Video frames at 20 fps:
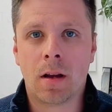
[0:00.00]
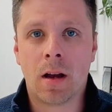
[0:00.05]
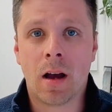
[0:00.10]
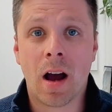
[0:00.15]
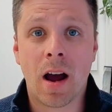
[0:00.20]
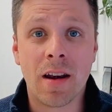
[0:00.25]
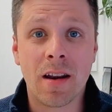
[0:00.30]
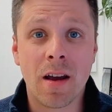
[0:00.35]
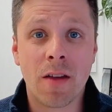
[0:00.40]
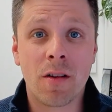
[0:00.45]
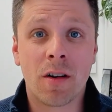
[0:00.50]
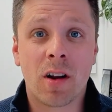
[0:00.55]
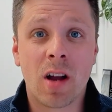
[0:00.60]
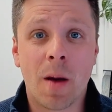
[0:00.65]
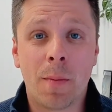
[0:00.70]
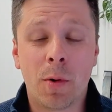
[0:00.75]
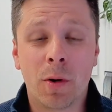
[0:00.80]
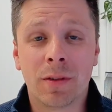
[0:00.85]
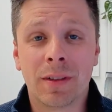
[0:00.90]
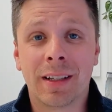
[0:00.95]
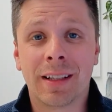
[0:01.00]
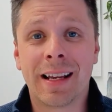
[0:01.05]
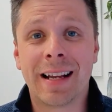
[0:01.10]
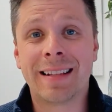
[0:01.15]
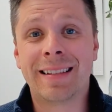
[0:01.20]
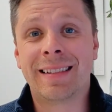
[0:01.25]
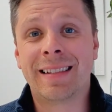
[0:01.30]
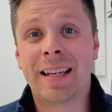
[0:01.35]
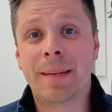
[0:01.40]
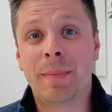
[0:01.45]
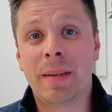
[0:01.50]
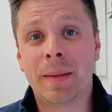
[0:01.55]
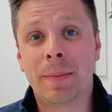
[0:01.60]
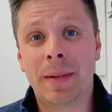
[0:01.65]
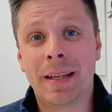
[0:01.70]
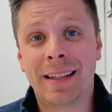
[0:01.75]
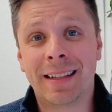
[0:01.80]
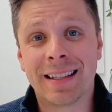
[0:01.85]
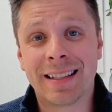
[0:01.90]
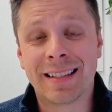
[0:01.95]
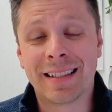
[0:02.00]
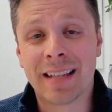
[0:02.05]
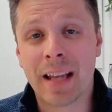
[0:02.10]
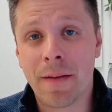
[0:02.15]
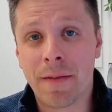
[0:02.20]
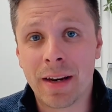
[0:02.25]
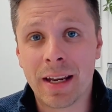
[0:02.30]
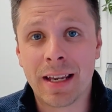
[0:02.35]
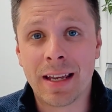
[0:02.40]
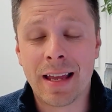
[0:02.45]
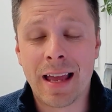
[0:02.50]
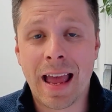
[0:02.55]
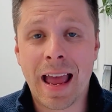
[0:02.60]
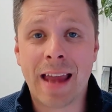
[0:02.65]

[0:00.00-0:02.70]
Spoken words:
Another couple delayed CPP to 70